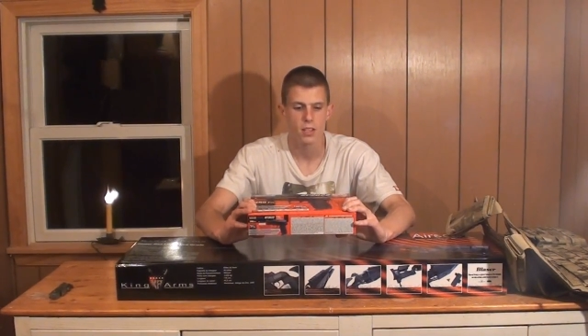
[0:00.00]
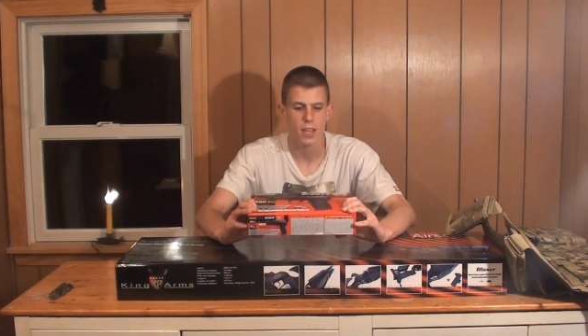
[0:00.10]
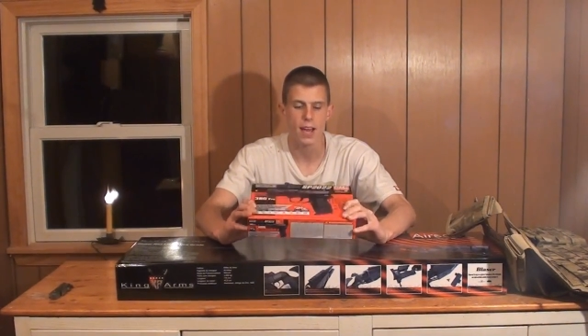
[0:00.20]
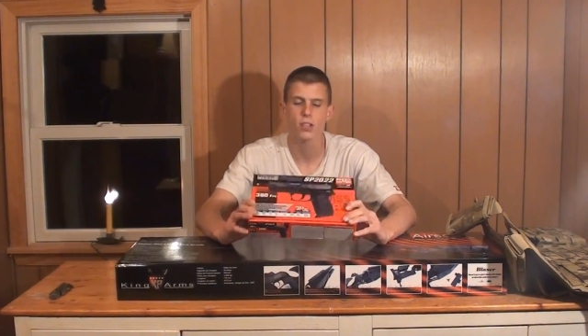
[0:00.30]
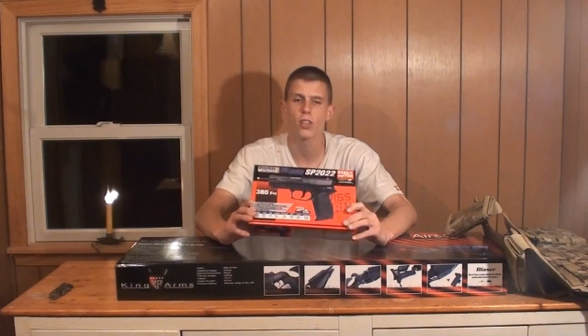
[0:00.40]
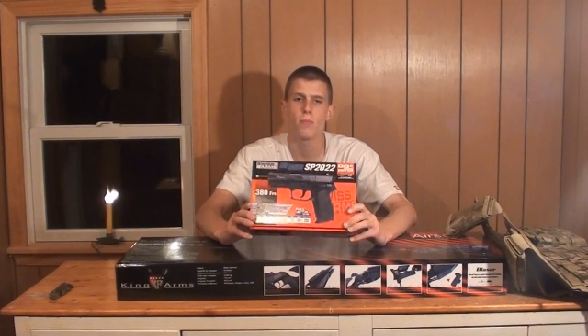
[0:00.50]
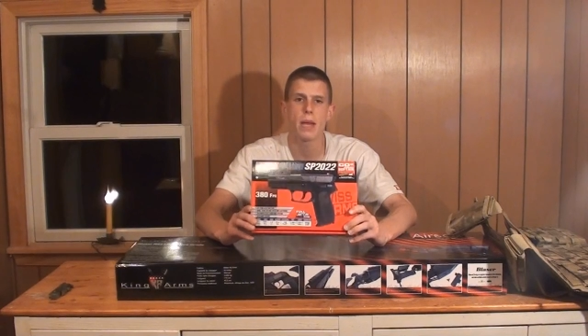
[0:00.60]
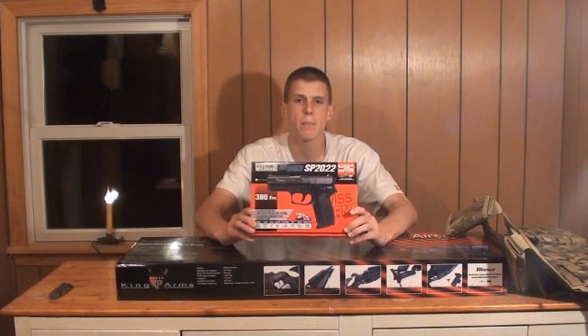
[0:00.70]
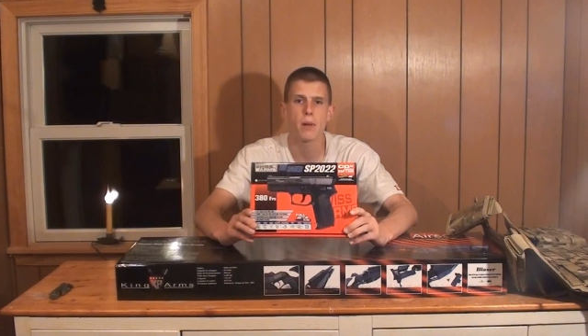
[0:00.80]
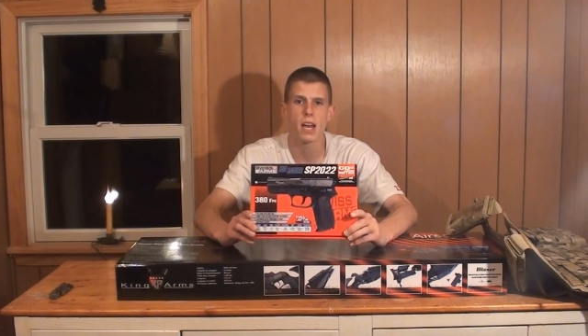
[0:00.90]
It's actually
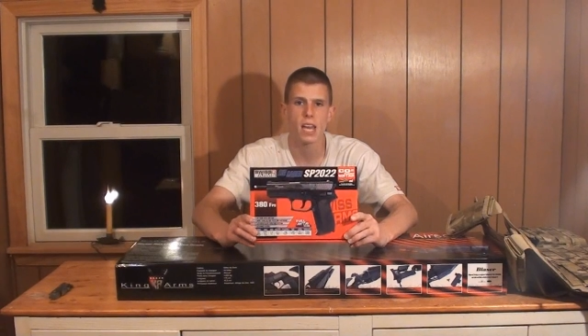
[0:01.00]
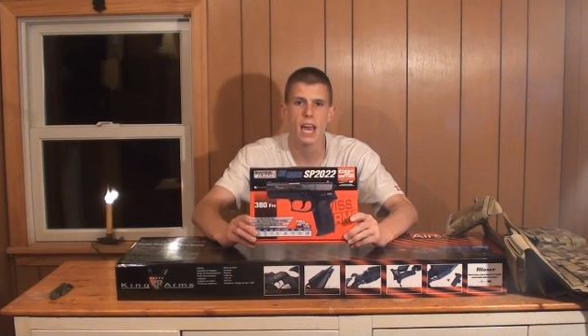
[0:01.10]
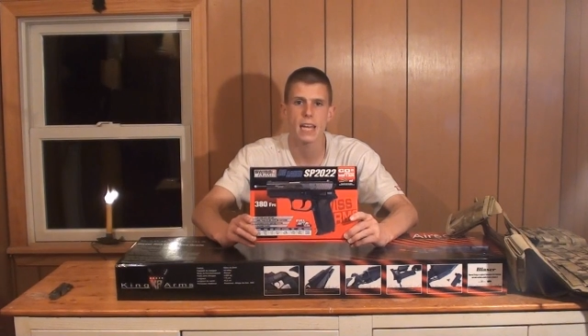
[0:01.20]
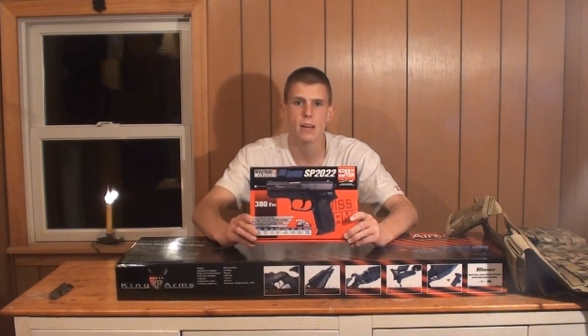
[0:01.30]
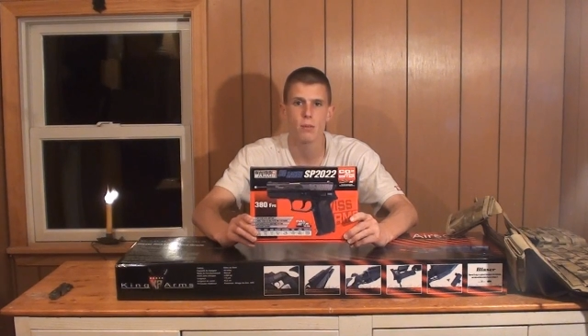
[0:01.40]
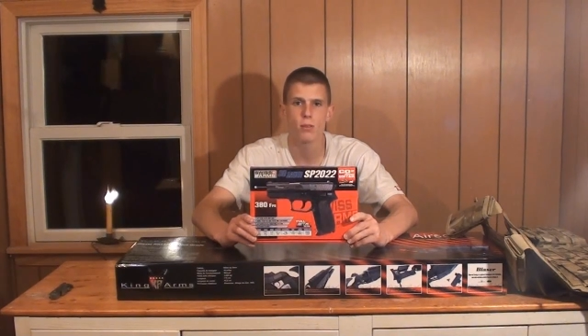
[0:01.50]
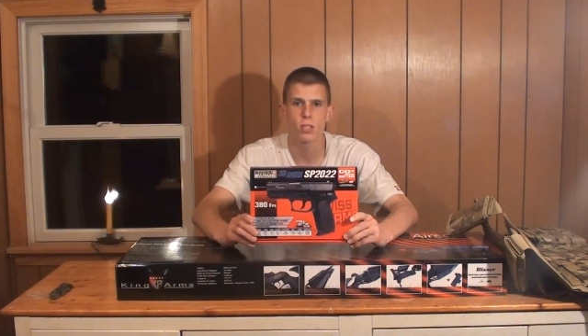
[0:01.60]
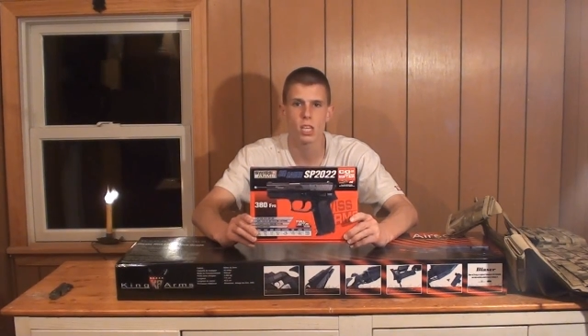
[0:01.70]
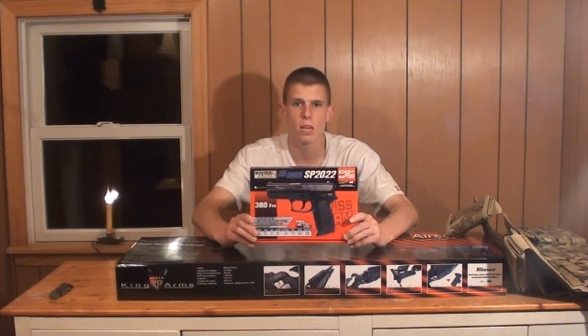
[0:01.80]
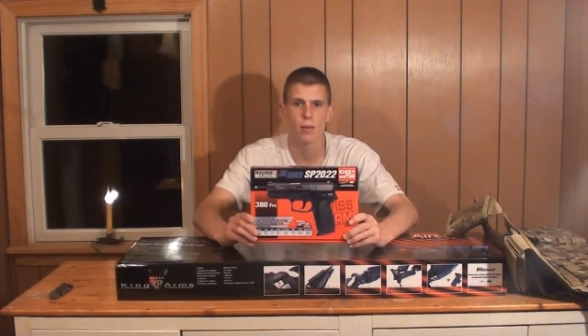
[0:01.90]
made by
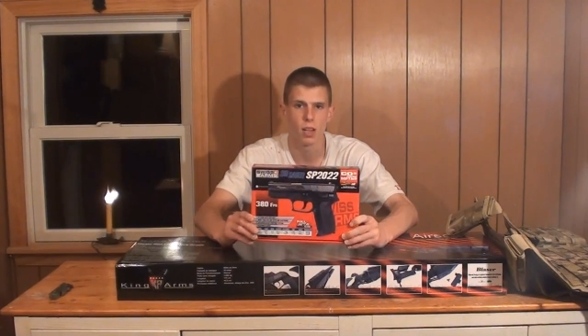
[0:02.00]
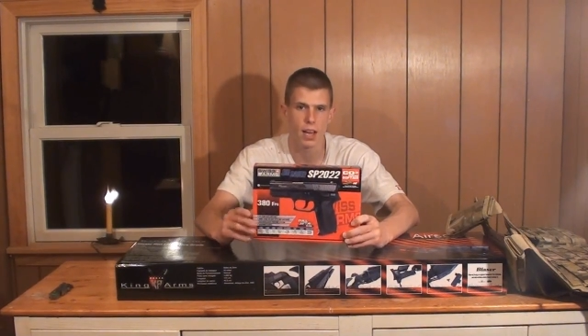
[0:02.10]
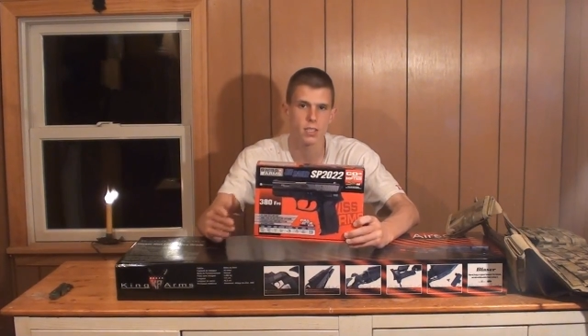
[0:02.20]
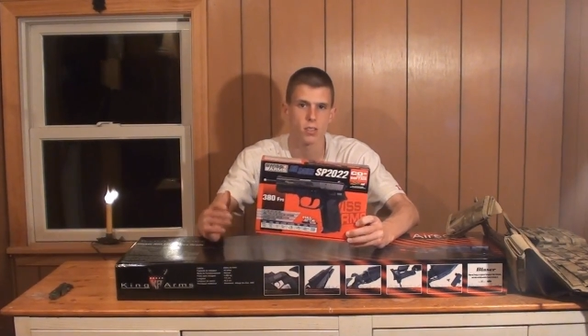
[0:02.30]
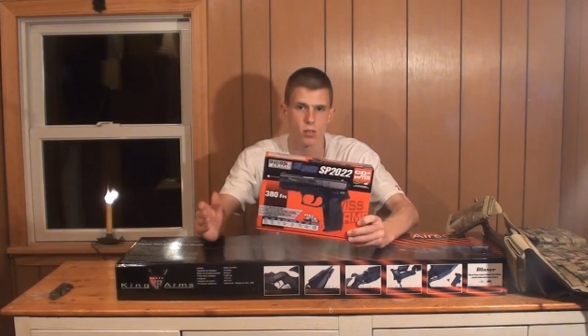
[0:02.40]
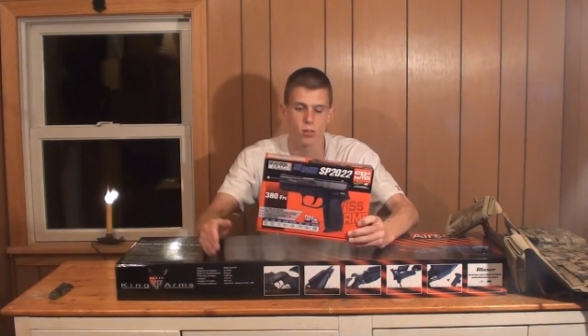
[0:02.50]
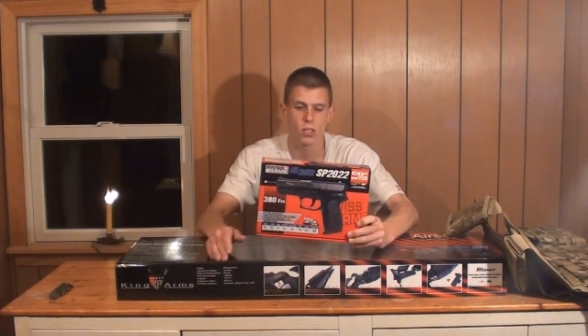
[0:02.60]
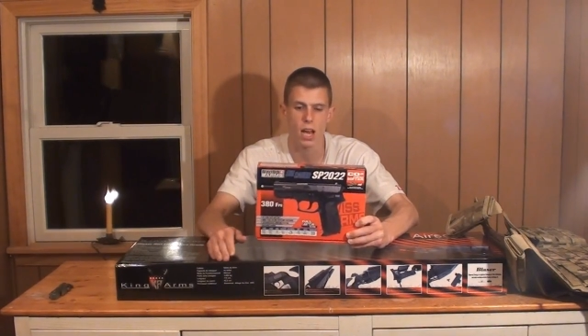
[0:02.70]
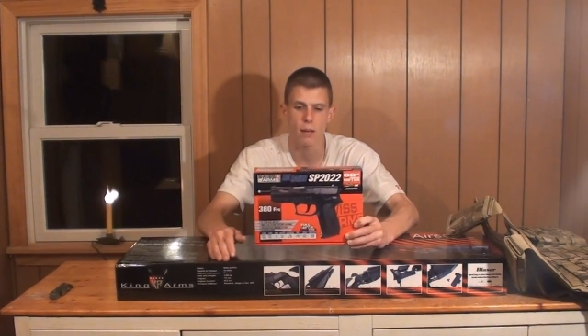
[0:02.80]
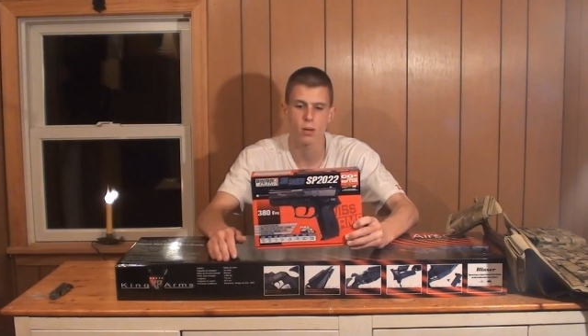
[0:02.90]
KWC, but licensed through
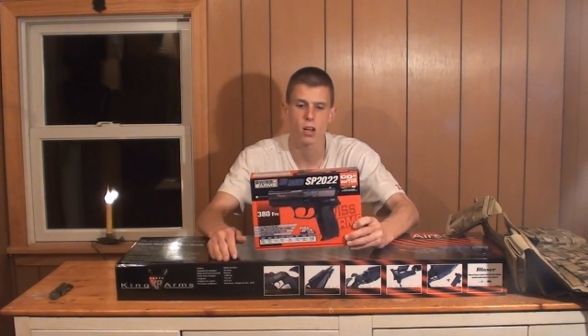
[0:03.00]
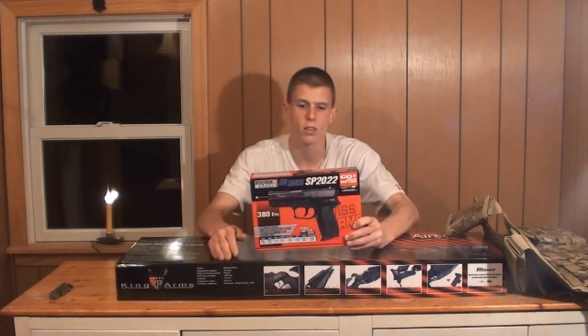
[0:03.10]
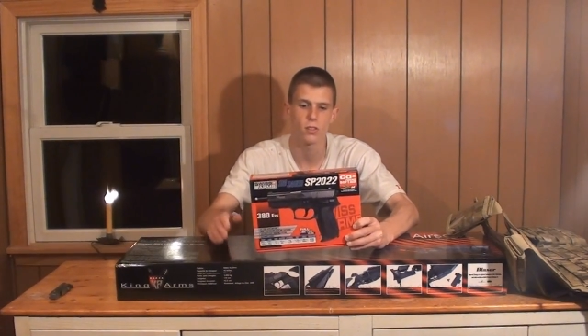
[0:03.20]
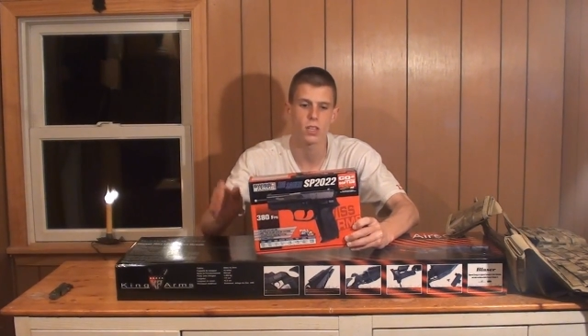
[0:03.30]
CyberGun,